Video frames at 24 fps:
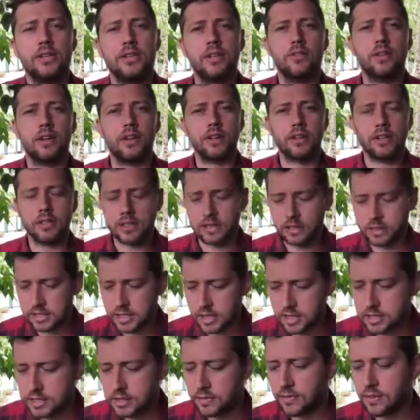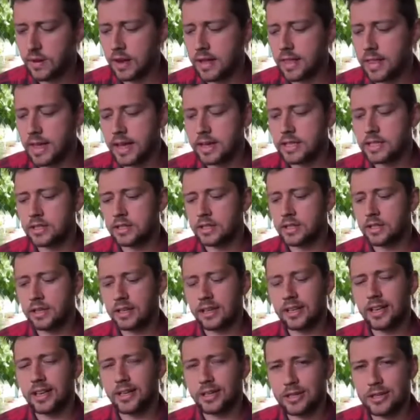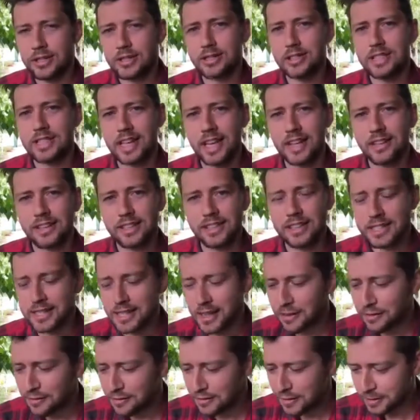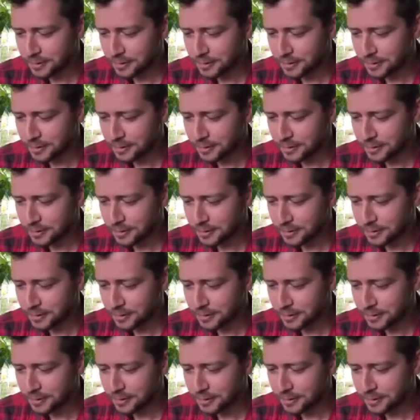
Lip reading: You've got to justify that. So you've got to get used to selling yourself.